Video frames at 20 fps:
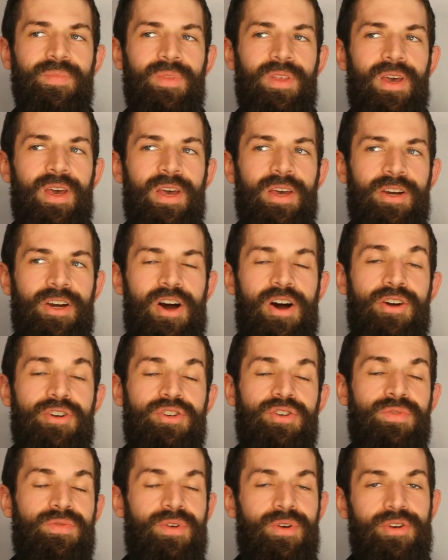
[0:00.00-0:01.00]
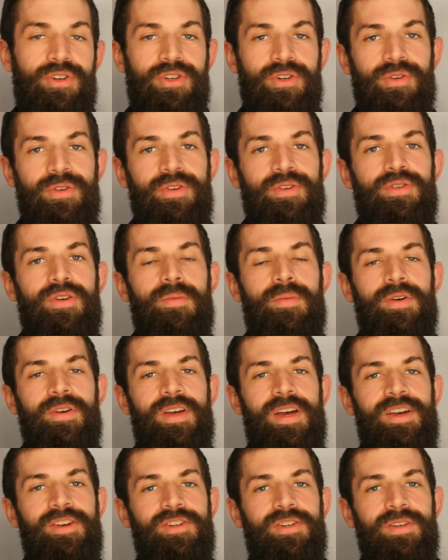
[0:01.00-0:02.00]
uh, controversial
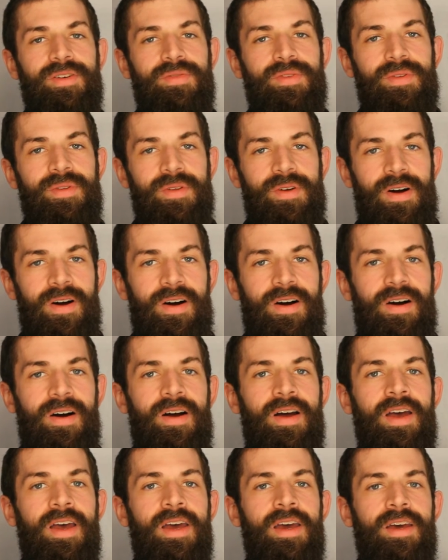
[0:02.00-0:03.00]
interpretation of the law.